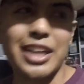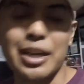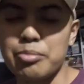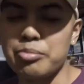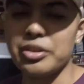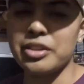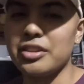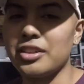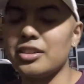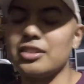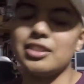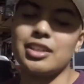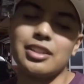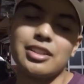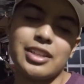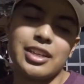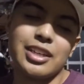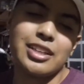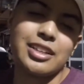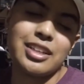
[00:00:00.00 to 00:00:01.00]
I've been there,
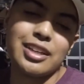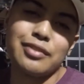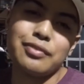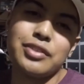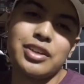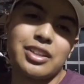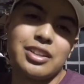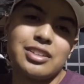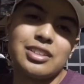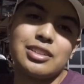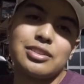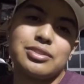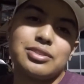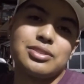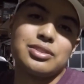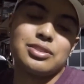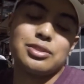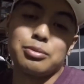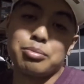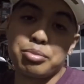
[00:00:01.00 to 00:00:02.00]
done that. I have nothing
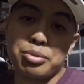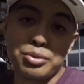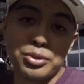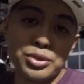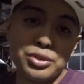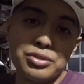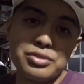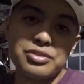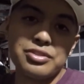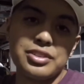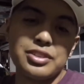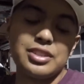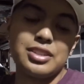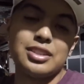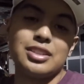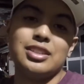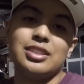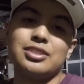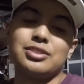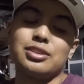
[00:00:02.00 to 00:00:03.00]
else to prove
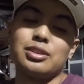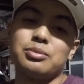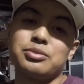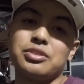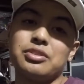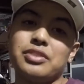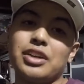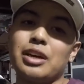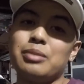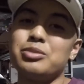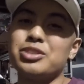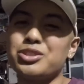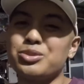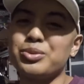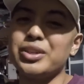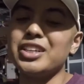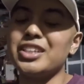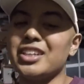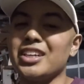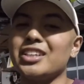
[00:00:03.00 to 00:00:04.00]
in terms of how much
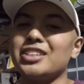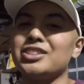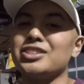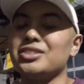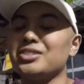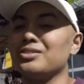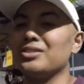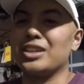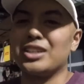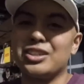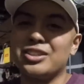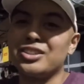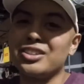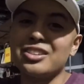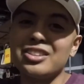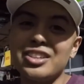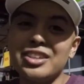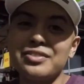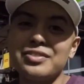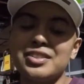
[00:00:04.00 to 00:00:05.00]
weight I
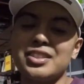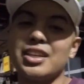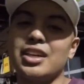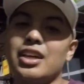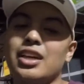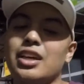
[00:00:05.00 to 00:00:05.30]
could lift.